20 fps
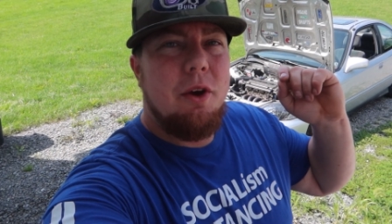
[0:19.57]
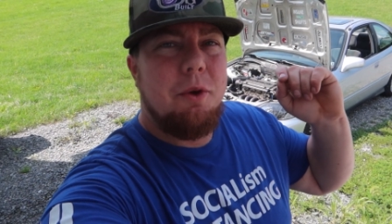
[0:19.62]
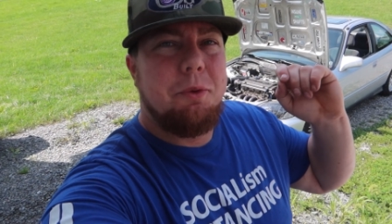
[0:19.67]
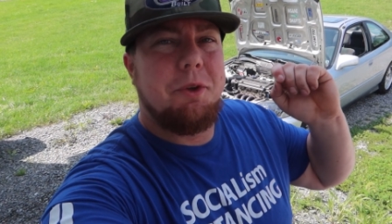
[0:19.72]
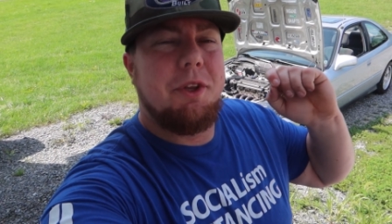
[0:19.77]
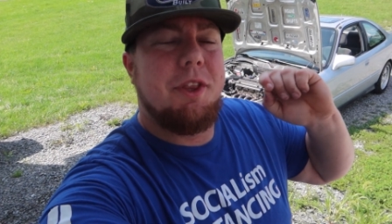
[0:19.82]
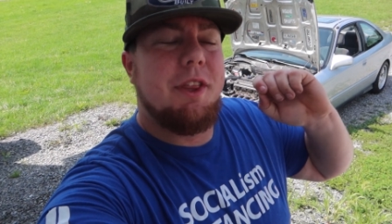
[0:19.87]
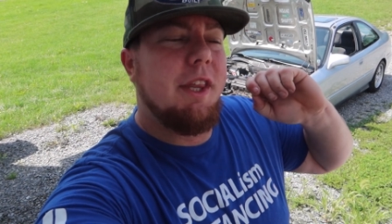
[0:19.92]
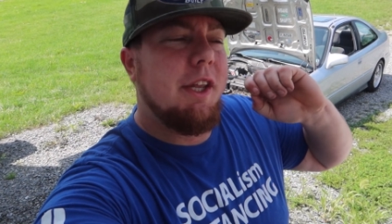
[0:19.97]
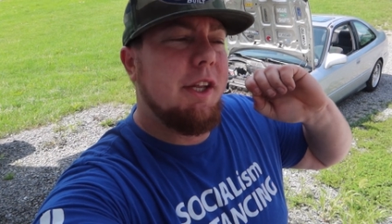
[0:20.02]

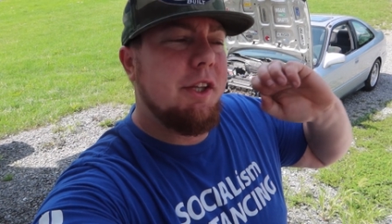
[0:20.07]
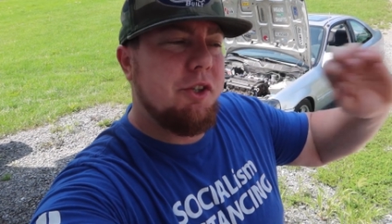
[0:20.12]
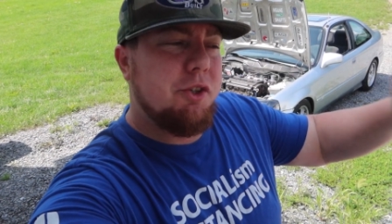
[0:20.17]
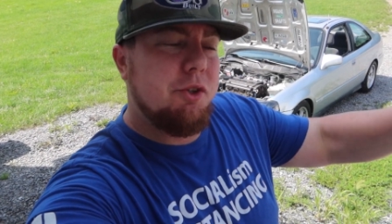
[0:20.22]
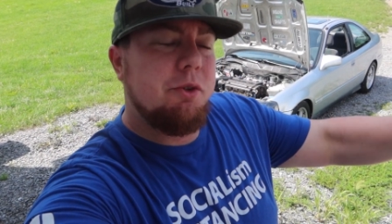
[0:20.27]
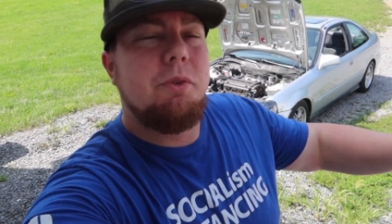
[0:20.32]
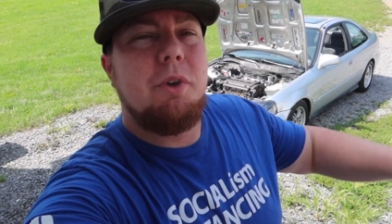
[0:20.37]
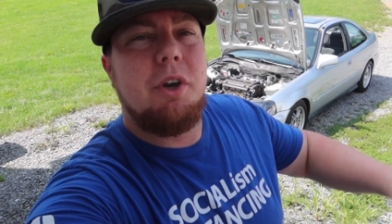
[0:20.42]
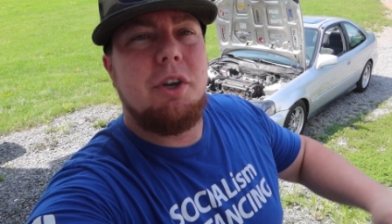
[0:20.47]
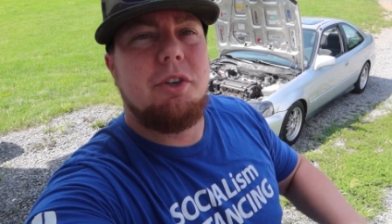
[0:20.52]
with the
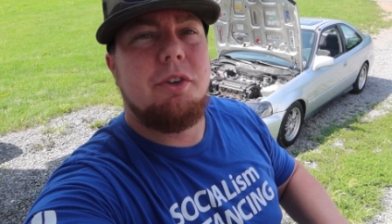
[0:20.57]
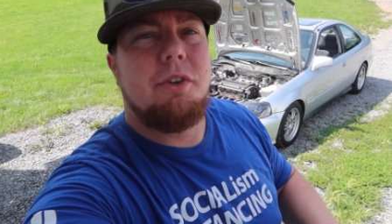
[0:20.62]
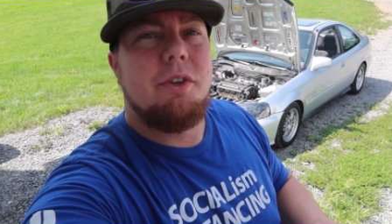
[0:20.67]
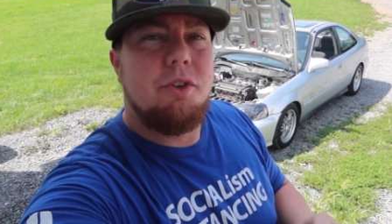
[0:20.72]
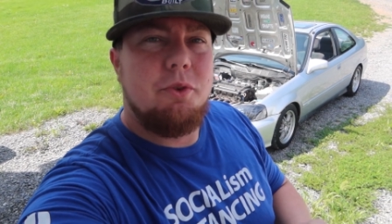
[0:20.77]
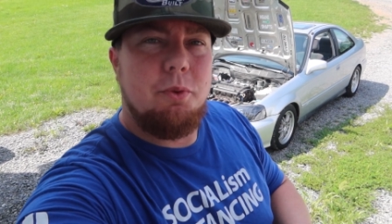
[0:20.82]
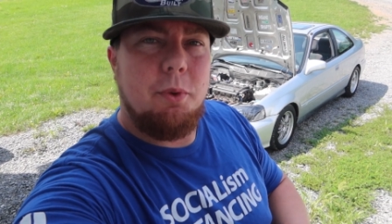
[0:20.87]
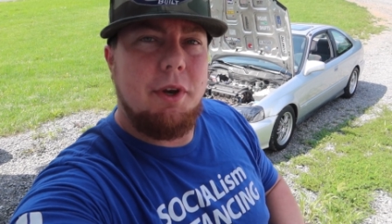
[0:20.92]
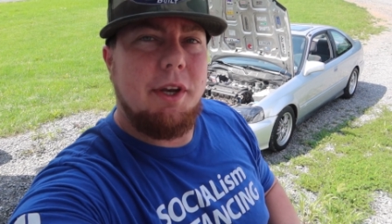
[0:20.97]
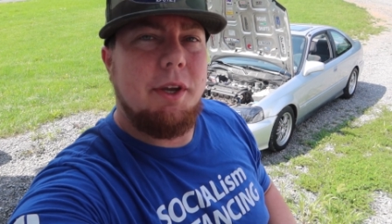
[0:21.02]

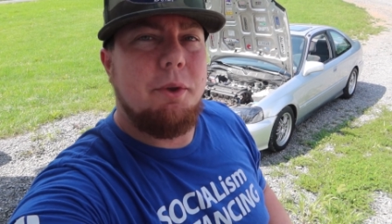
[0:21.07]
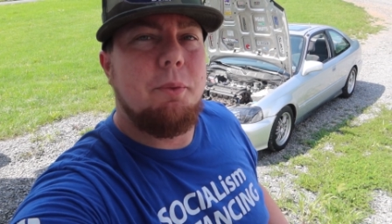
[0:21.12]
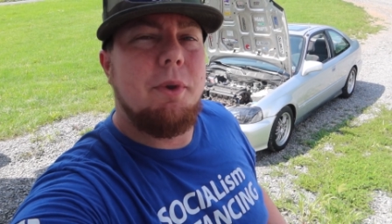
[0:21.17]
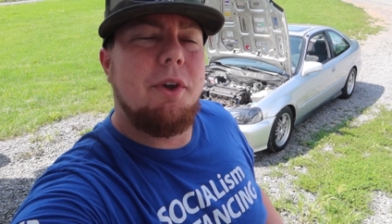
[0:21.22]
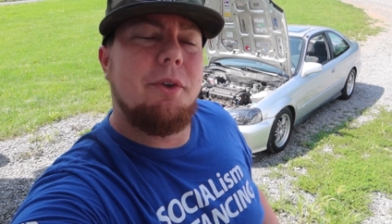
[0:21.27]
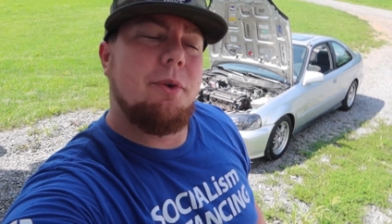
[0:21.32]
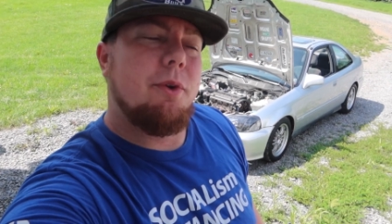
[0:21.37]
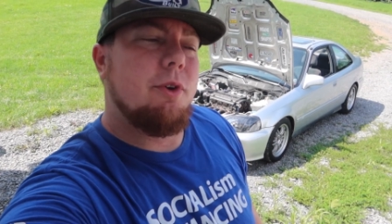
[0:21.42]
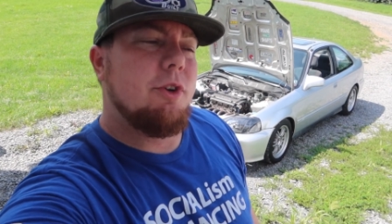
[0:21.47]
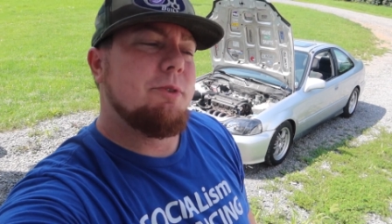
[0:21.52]
220
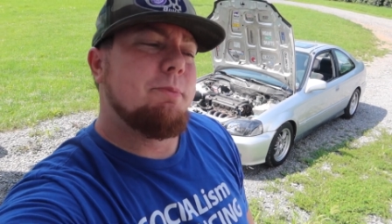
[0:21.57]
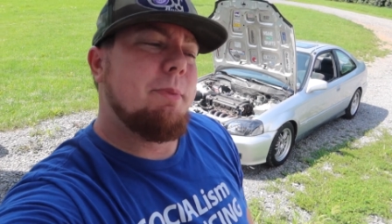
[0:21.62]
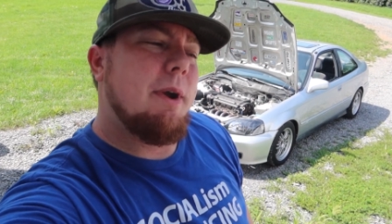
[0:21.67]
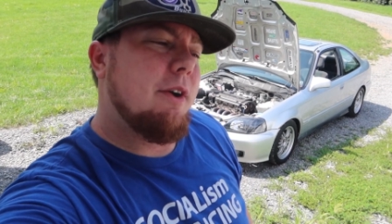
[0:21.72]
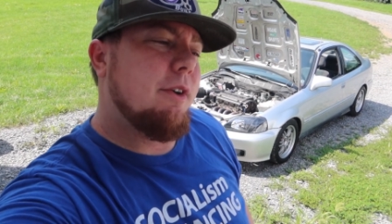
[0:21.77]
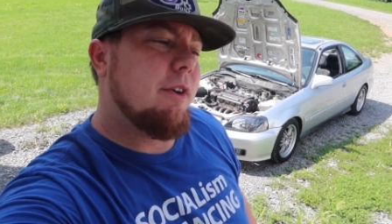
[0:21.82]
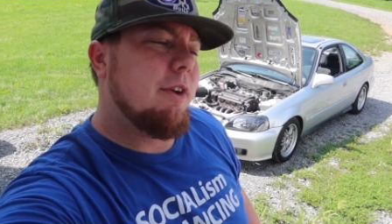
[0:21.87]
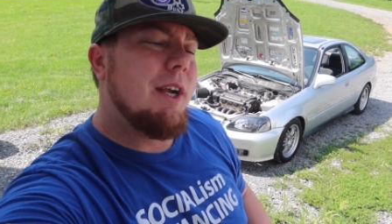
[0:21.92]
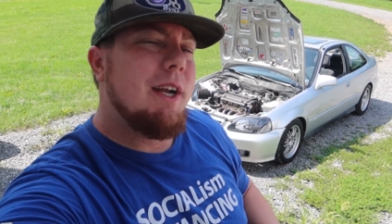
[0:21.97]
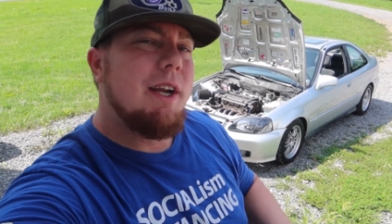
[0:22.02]
wheel
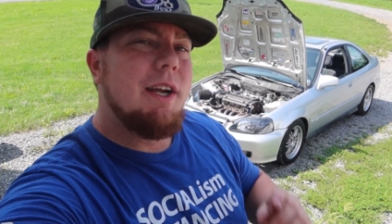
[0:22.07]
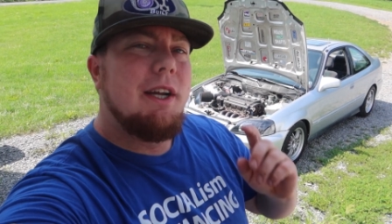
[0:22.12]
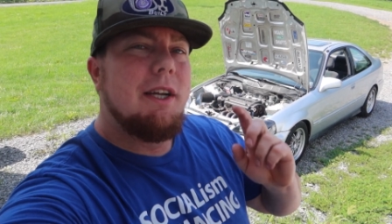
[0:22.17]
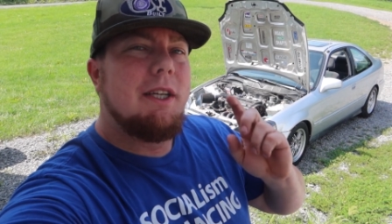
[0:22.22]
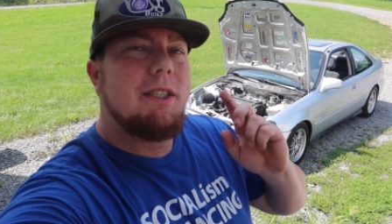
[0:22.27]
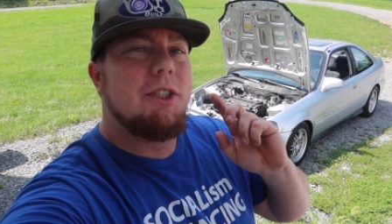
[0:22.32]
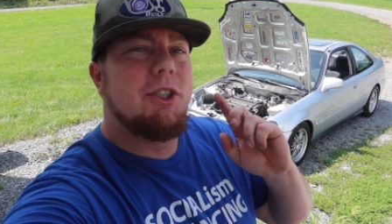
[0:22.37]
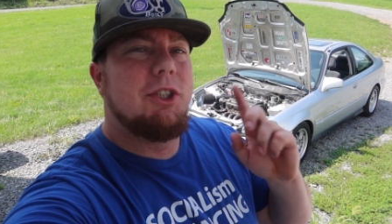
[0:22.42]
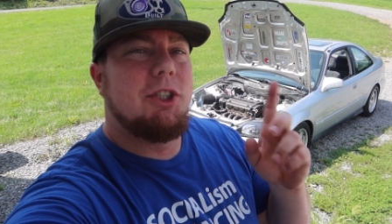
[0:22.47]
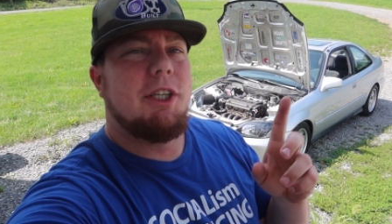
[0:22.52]
horsepower
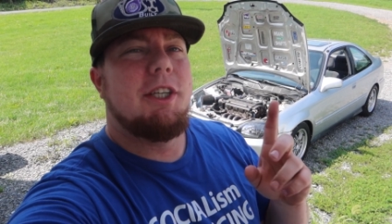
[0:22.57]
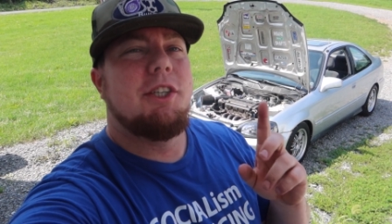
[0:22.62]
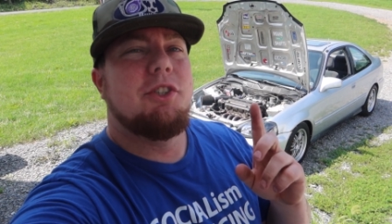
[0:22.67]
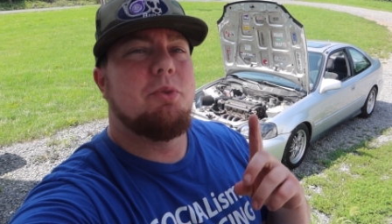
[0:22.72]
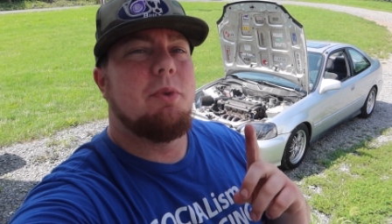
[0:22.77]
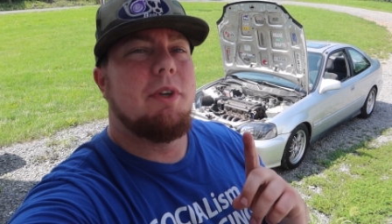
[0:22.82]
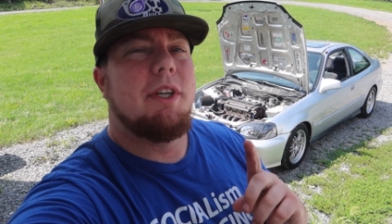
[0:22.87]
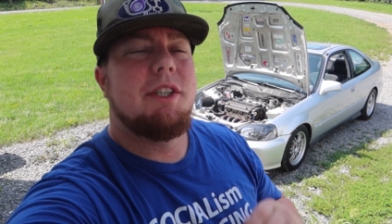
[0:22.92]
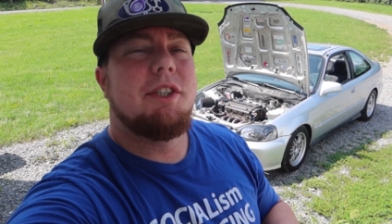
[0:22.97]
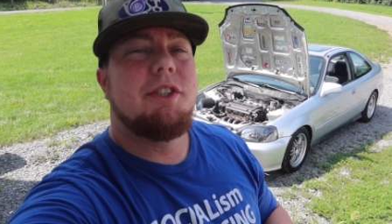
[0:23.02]

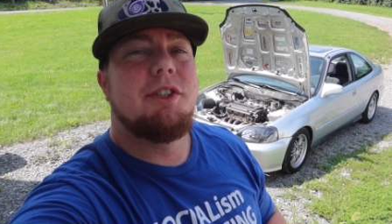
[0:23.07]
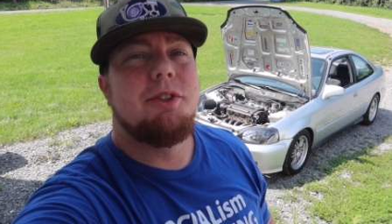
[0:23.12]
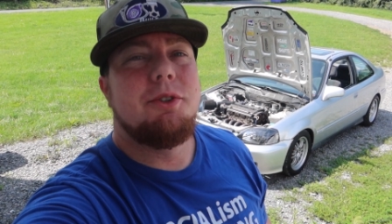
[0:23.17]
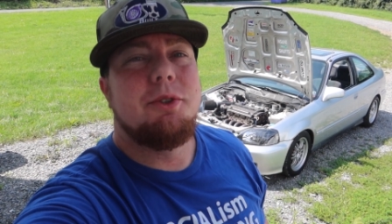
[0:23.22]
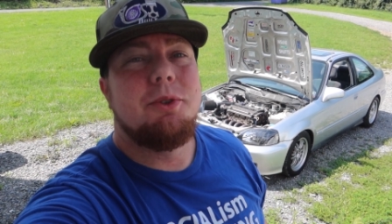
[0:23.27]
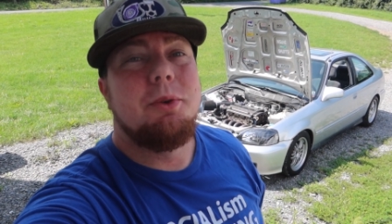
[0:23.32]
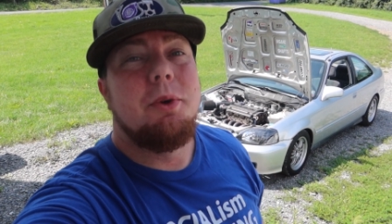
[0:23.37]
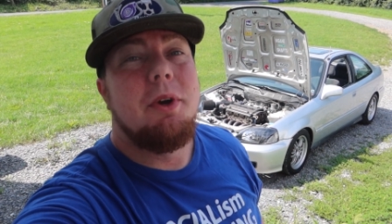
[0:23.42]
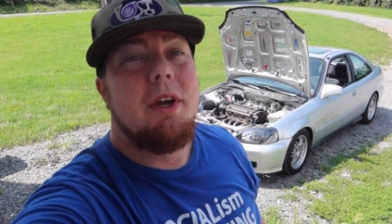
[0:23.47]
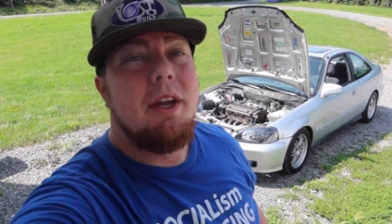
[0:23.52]

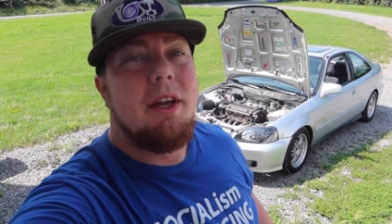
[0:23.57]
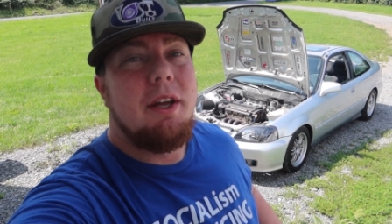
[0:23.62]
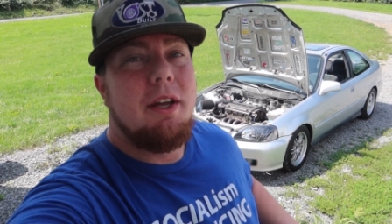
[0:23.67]
G22